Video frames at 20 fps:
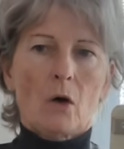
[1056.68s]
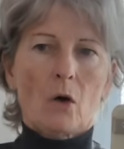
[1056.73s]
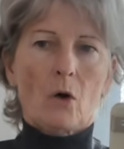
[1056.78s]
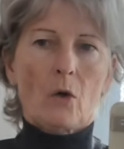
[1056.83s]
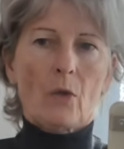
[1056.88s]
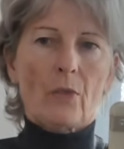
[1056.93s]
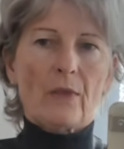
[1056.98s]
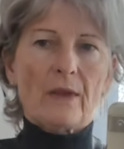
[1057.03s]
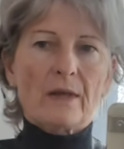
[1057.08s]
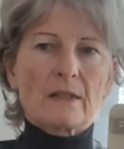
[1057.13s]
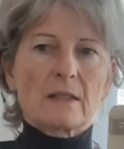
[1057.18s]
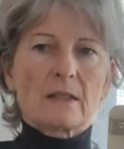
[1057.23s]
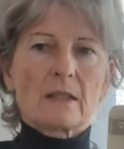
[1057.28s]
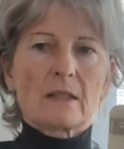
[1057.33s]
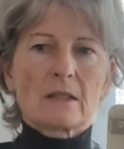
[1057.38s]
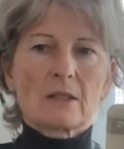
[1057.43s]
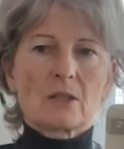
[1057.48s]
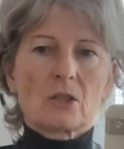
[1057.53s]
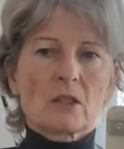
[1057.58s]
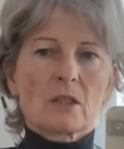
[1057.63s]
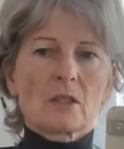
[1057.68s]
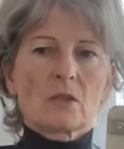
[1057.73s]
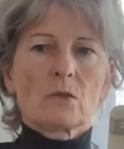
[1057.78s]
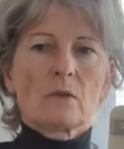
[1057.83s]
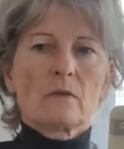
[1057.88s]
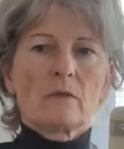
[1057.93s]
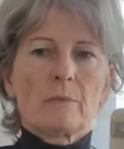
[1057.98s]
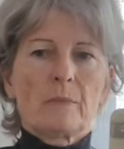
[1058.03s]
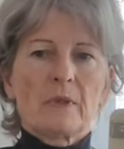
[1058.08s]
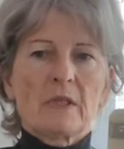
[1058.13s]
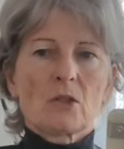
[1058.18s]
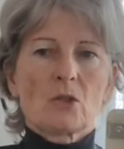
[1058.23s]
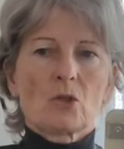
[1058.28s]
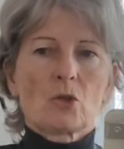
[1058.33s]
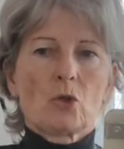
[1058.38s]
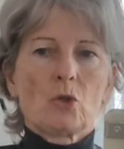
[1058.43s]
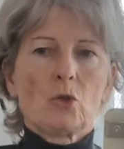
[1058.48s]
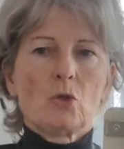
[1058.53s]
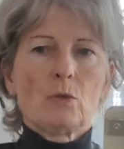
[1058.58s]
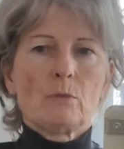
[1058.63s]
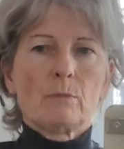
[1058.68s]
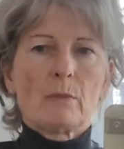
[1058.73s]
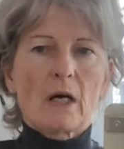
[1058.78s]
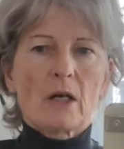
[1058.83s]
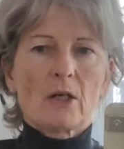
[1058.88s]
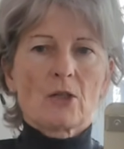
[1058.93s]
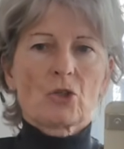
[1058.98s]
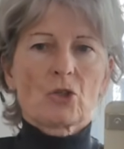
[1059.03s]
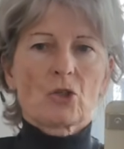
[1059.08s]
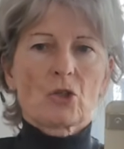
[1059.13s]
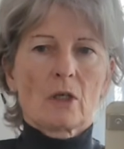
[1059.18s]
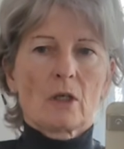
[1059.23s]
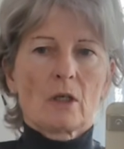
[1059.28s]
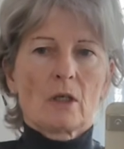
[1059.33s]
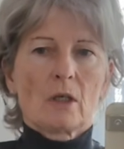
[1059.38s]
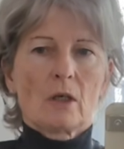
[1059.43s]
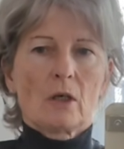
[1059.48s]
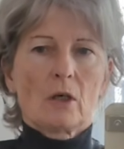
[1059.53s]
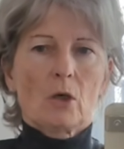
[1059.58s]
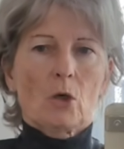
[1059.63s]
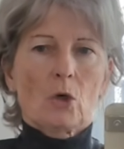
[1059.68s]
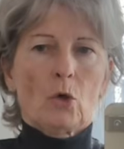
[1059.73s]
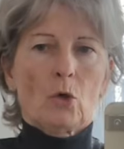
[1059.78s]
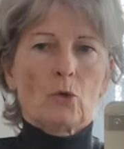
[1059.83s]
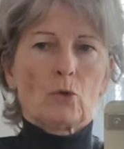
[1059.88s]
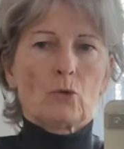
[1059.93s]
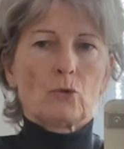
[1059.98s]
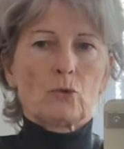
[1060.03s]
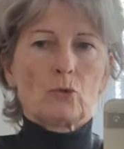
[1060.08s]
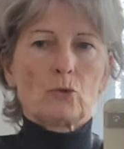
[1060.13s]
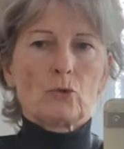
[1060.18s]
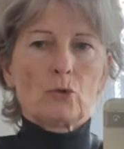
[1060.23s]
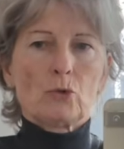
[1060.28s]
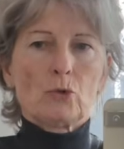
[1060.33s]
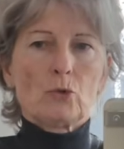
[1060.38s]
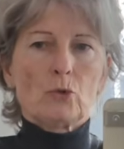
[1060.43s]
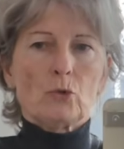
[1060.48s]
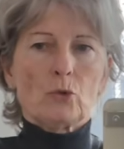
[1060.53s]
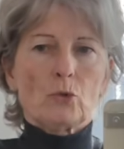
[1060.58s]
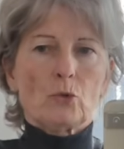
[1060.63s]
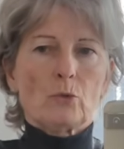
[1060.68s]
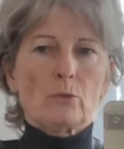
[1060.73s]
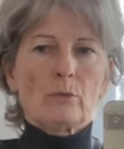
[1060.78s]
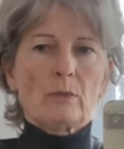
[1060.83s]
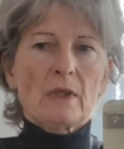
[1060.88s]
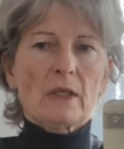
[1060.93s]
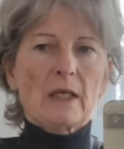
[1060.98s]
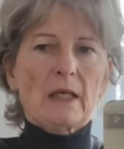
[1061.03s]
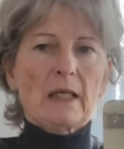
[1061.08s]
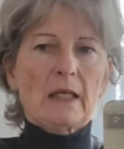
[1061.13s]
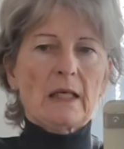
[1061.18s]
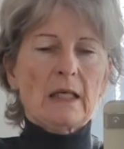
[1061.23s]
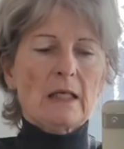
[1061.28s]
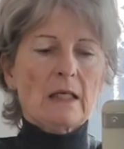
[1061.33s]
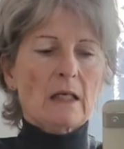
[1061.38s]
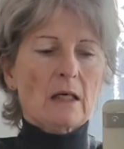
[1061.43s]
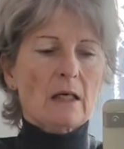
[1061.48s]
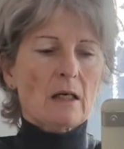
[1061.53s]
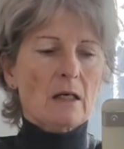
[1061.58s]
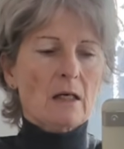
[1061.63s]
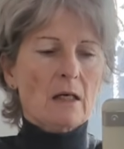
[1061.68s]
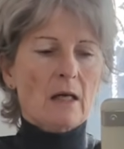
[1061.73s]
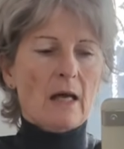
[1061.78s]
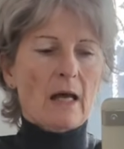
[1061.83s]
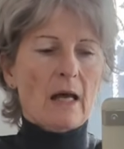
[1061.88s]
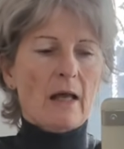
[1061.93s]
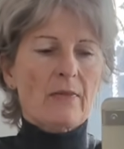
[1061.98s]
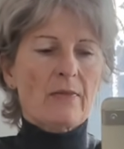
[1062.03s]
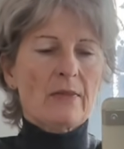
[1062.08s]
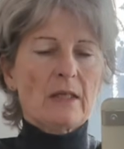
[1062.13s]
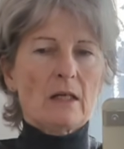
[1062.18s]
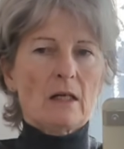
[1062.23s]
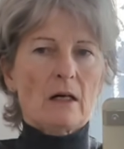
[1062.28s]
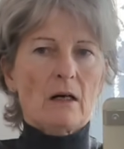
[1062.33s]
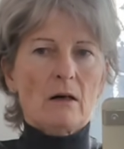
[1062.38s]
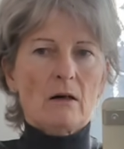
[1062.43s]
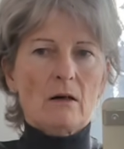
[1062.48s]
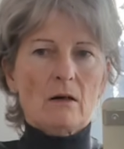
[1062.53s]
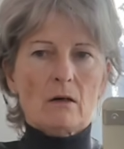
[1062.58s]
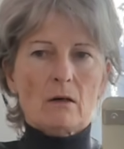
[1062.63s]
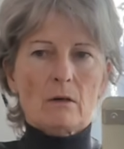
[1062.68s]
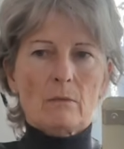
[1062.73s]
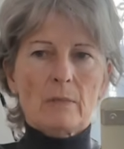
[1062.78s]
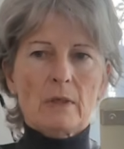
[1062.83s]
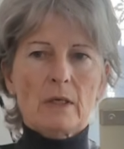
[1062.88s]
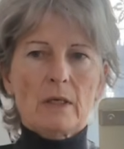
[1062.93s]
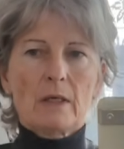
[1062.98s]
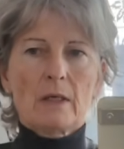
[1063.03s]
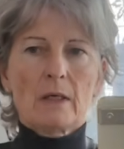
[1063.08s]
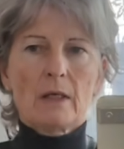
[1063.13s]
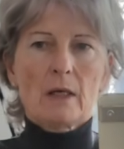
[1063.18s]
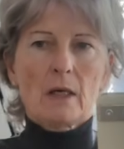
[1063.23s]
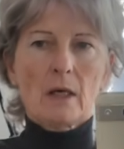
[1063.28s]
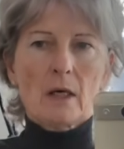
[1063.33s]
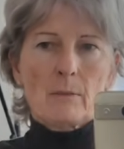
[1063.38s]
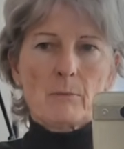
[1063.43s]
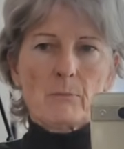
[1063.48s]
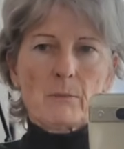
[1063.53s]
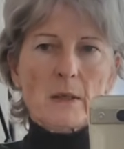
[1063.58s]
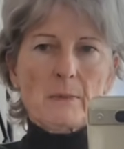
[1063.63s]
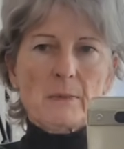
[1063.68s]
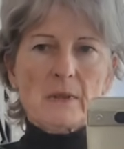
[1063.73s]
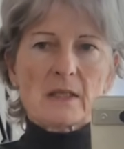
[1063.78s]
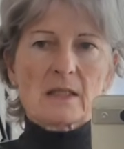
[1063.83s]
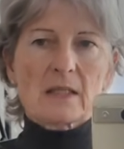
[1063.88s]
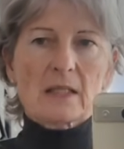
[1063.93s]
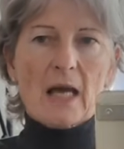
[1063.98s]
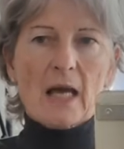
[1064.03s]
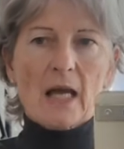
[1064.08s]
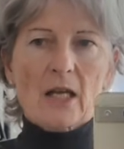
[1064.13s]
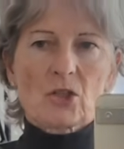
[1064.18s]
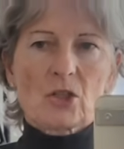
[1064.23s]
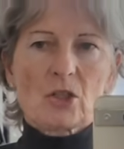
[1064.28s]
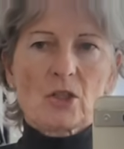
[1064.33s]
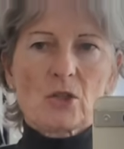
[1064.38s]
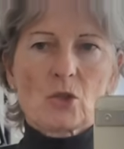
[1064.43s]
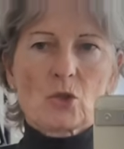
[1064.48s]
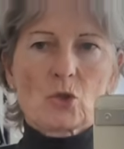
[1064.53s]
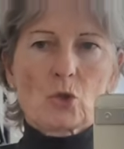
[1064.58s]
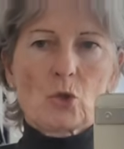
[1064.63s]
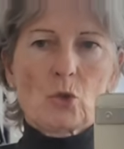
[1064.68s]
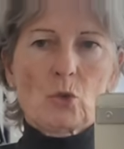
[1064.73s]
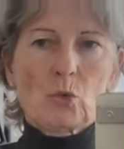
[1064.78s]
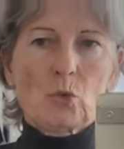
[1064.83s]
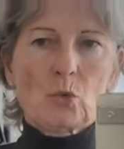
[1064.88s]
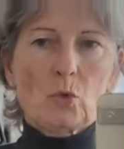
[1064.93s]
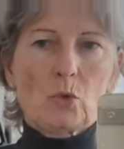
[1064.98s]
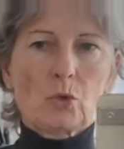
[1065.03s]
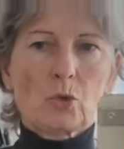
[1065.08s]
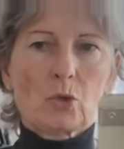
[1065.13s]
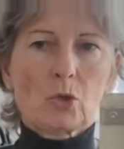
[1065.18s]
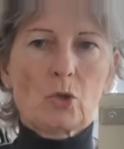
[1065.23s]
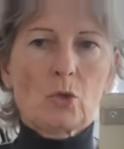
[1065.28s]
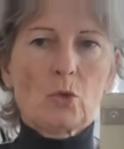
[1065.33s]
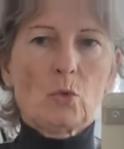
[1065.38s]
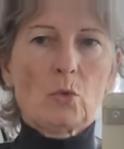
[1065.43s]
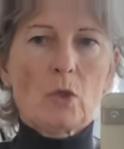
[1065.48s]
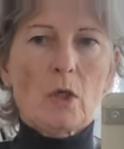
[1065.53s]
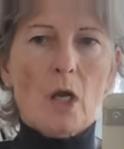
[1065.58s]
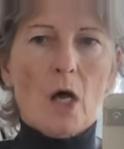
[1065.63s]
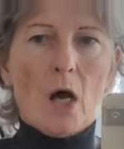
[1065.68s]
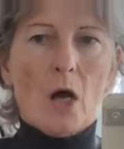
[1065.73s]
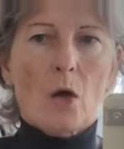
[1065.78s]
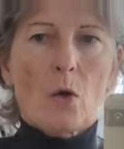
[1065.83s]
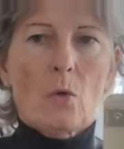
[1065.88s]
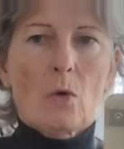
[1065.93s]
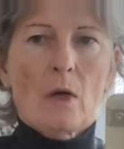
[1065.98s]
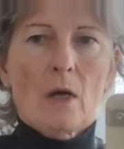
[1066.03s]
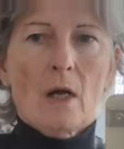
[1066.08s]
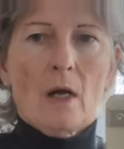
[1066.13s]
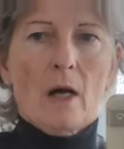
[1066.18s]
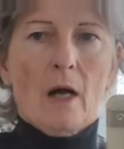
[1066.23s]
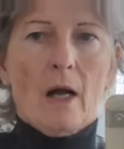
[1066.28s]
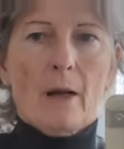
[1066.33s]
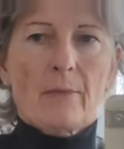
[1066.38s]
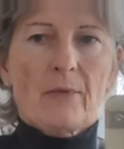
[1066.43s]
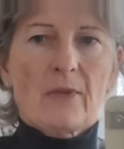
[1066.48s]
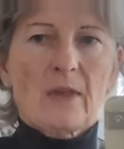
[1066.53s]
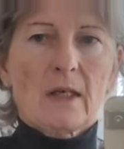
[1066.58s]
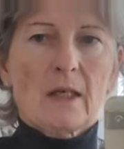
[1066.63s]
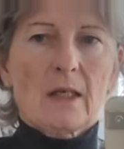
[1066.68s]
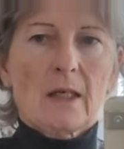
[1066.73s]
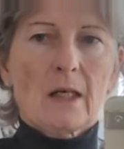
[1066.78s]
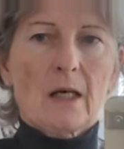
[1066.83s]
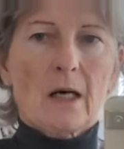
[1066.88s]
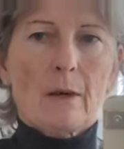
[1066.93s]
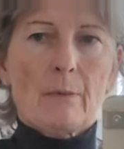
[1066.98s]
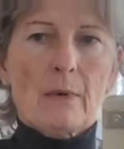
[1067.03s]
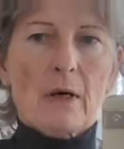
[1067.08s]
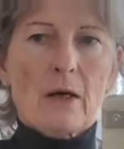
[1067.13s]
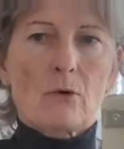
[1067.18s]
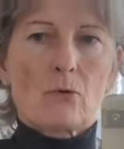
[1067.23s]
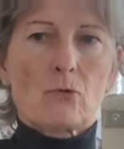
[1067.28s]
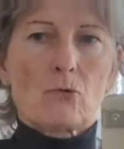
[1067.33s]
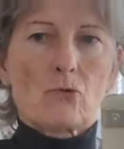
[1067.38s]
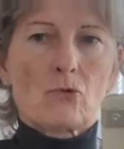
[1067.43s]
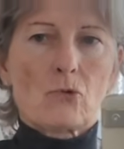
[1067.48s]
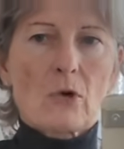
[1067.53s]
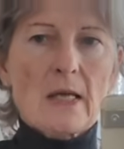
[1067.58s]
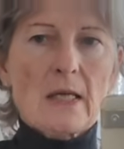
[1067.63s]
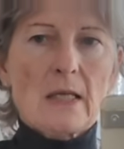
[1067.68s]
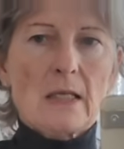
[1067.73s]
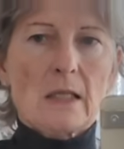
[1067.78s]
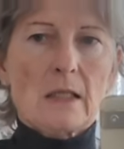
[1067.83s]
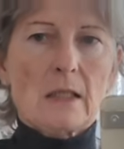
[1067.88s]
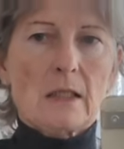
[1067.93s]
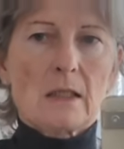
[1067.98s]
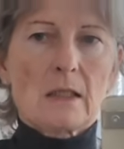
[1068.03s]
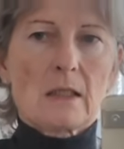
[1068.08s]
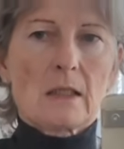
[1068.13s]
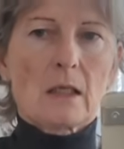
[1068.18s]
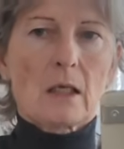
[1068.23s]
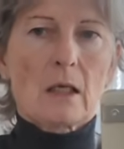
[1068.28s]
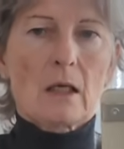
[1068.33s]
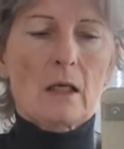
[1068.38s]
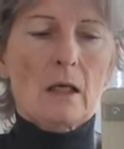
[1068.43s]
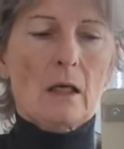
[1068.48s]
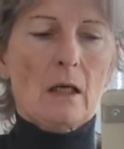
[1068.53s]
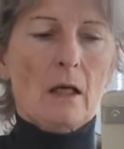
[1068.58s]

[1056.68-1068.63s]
on this. That's just sort of a bit too much room here, and the arm maybe attaches too low. I'm thinking I might raise